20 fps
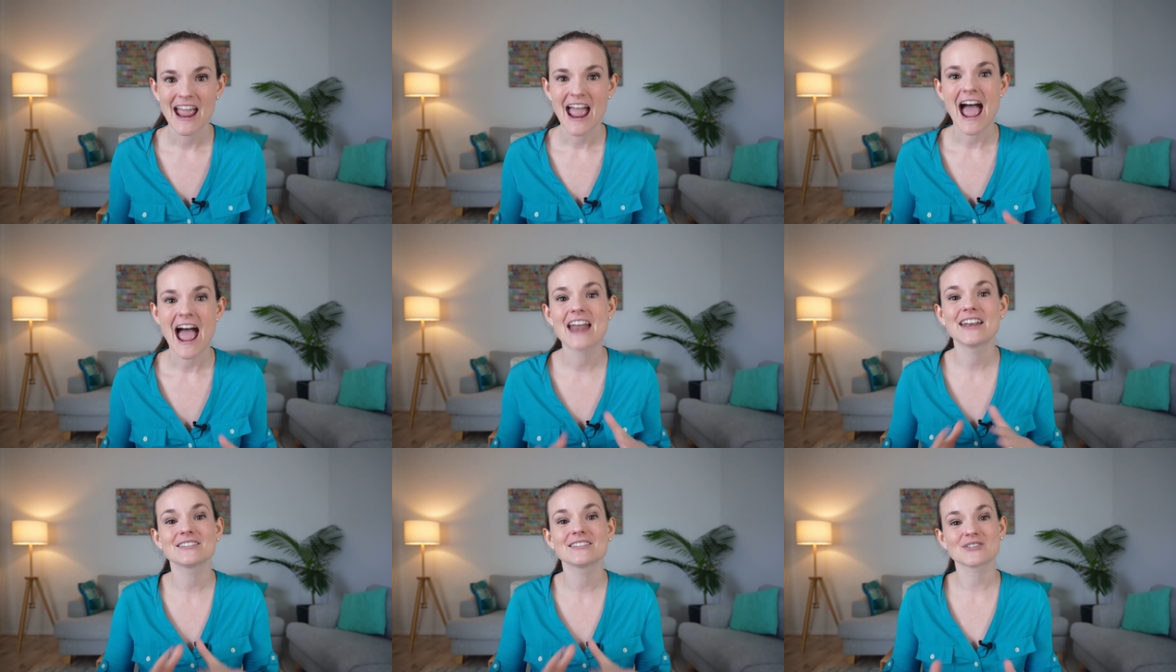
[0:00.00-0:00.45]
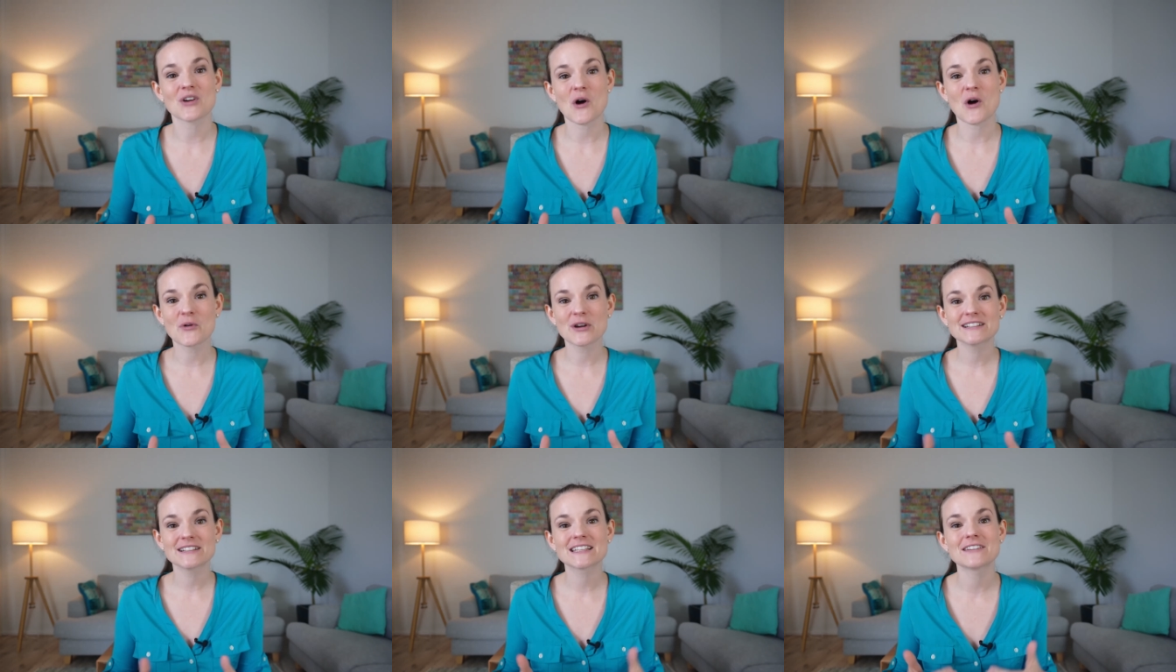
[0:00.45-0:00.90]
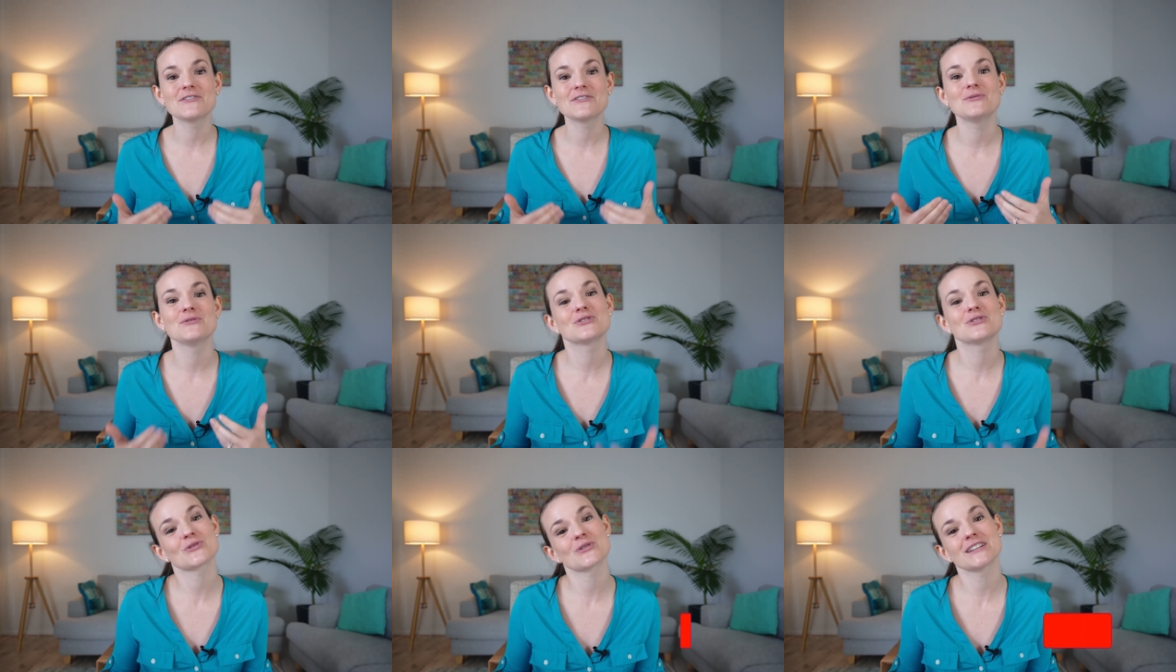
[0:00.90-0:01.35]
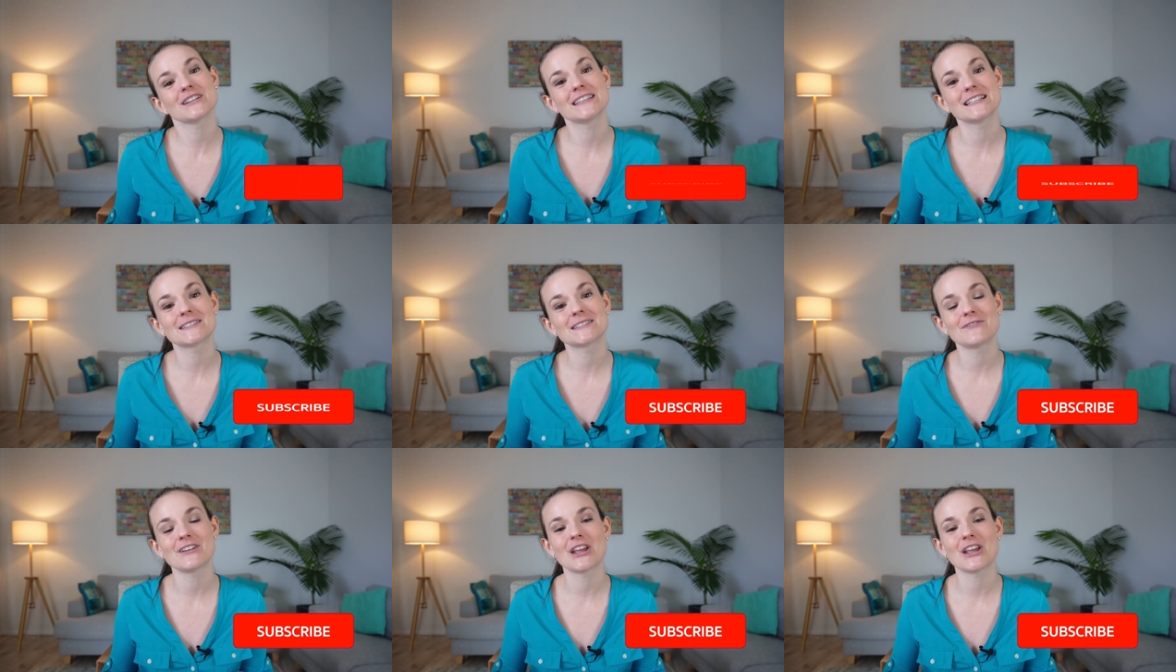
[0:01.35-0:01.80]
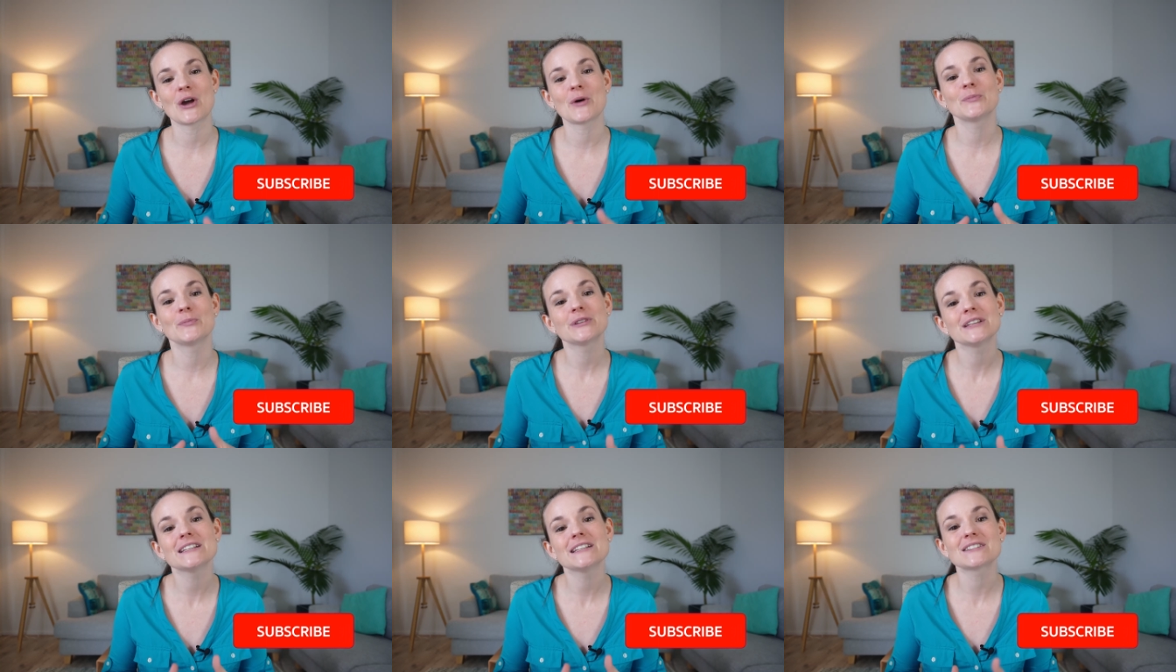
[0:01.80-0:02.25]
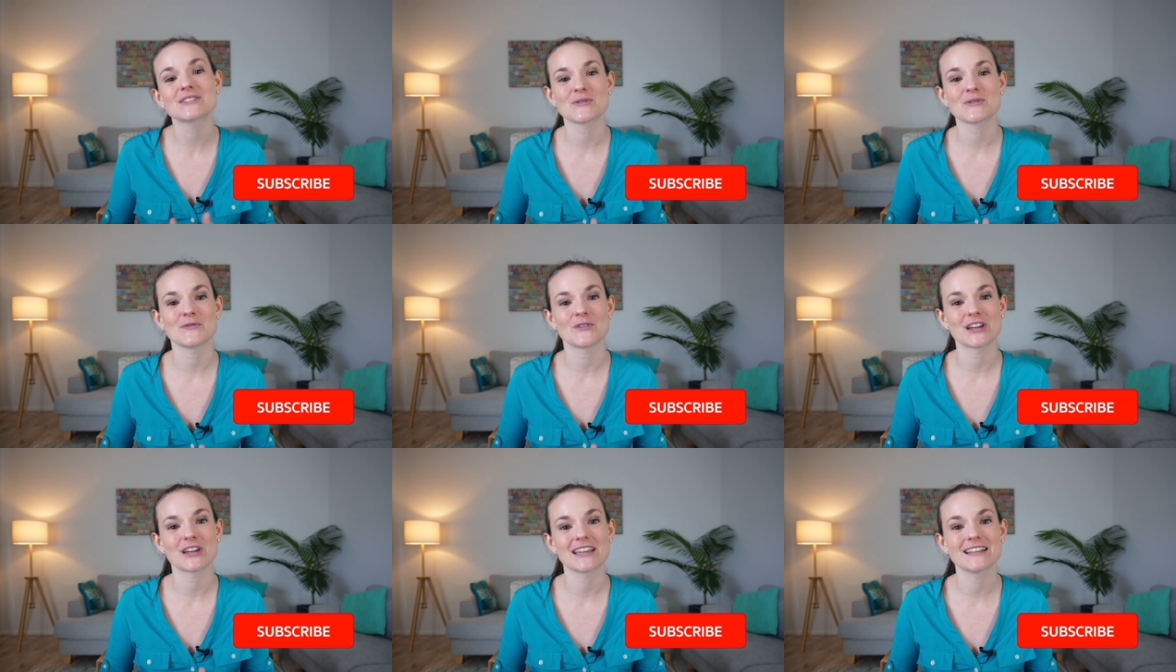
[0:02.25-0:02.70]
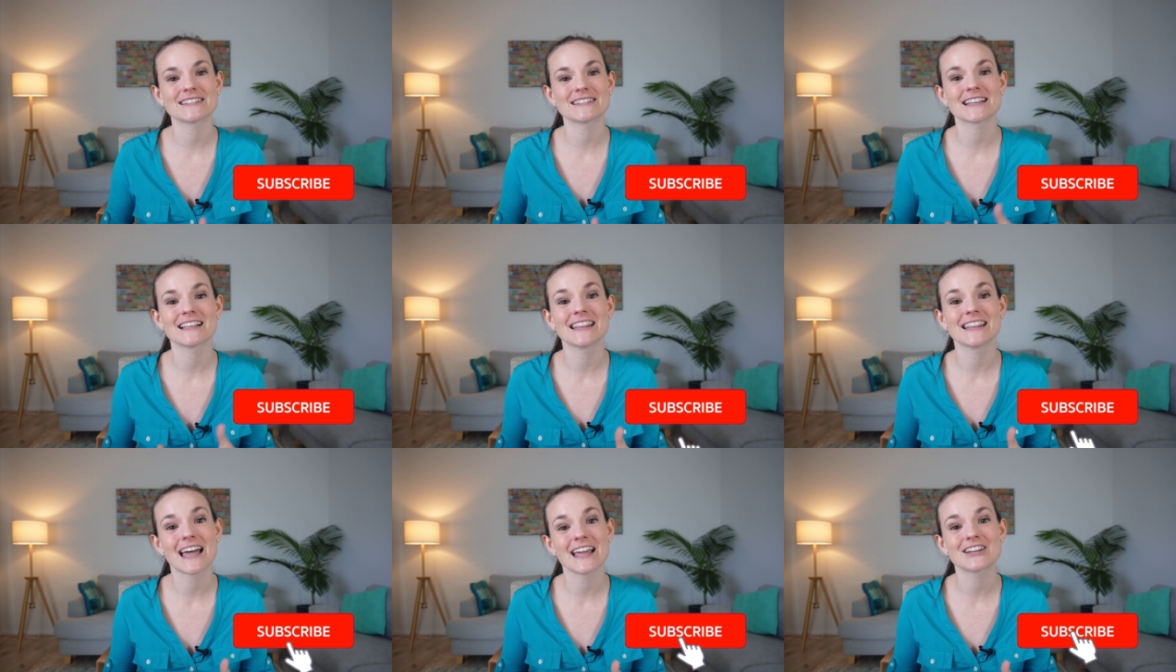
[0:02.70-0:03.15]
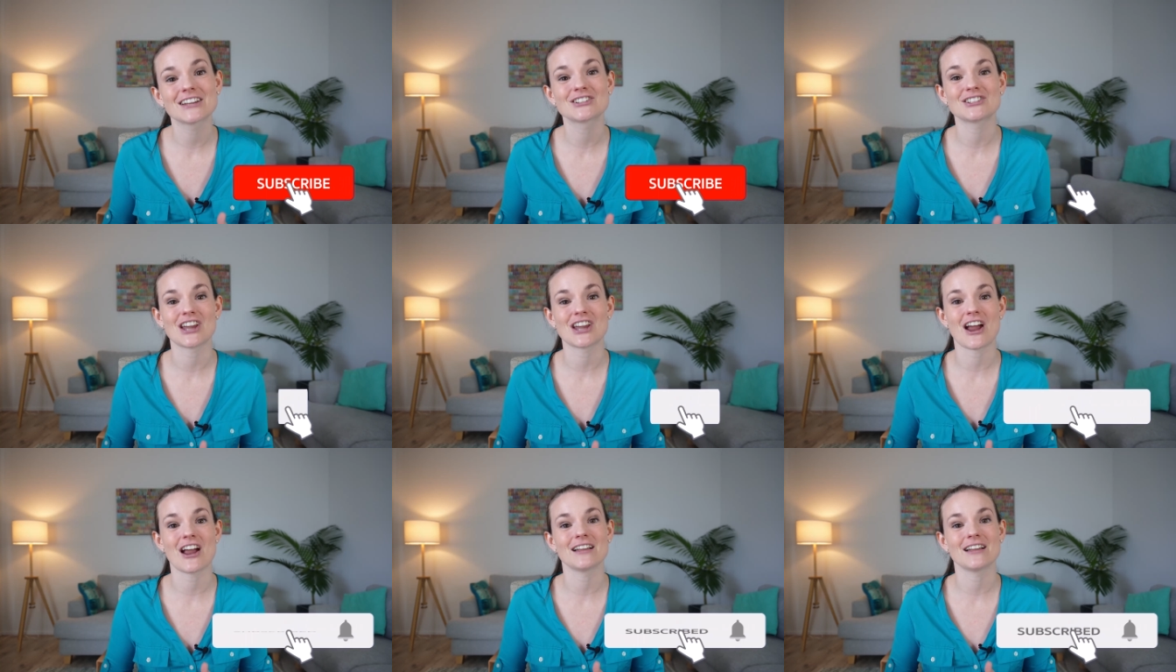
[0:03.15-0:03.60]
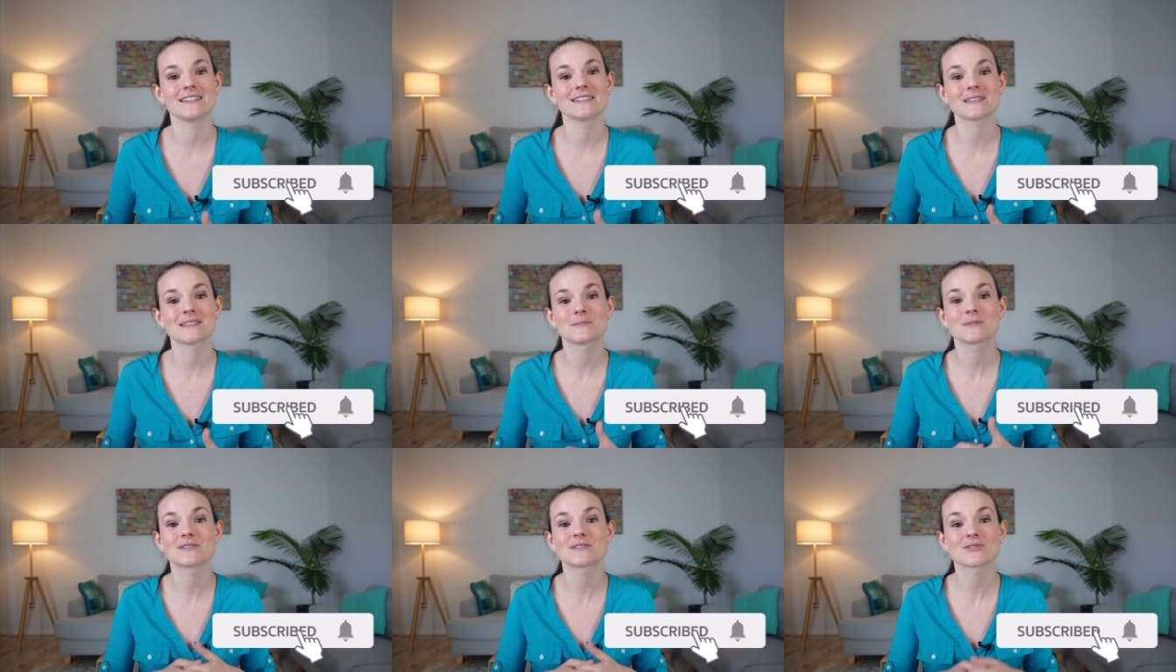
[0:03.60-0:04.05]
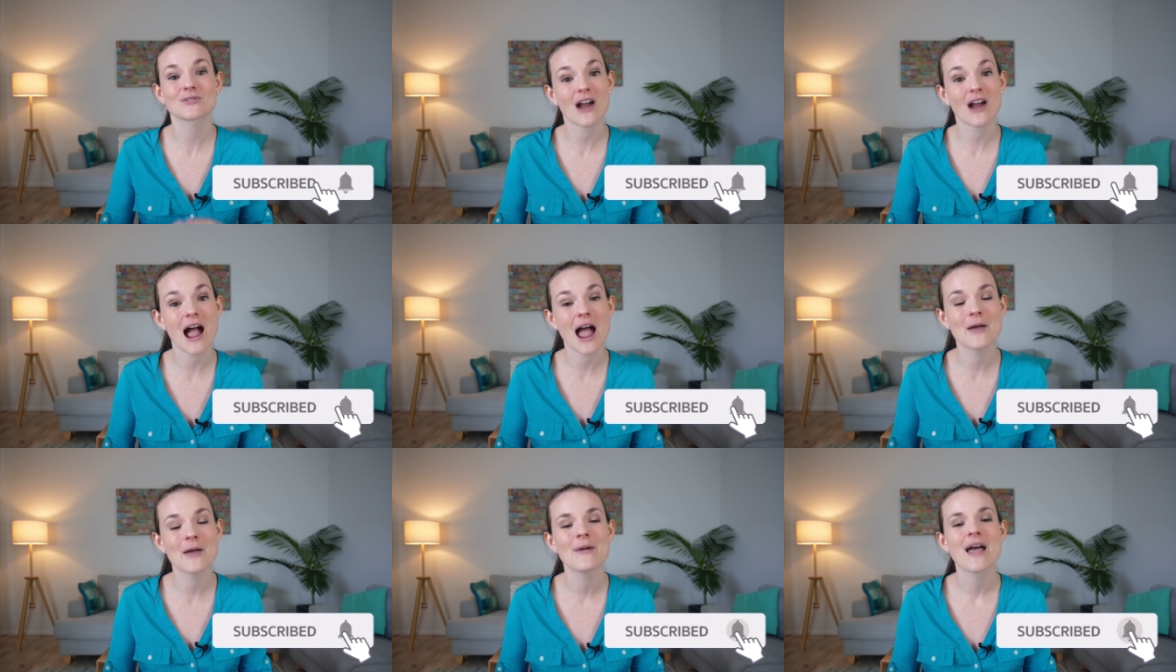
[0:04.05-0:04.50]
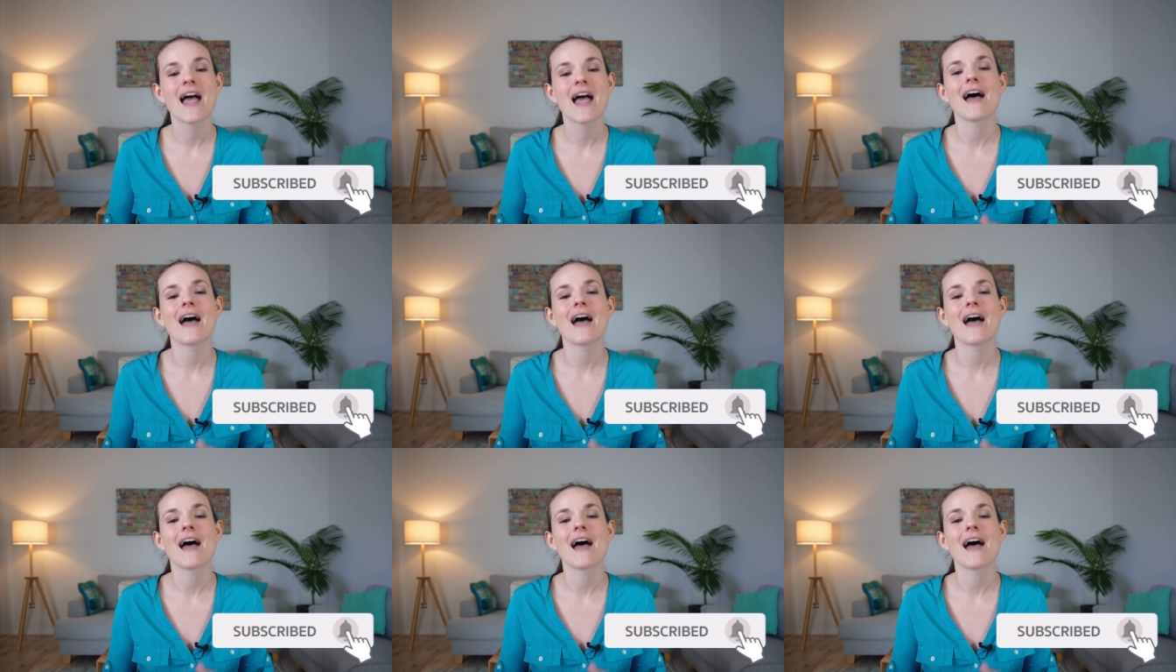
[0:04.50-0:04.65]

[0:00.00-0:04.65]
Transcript: And as always, if you enjoyed this video, please don't forget to like, share, and subscribe.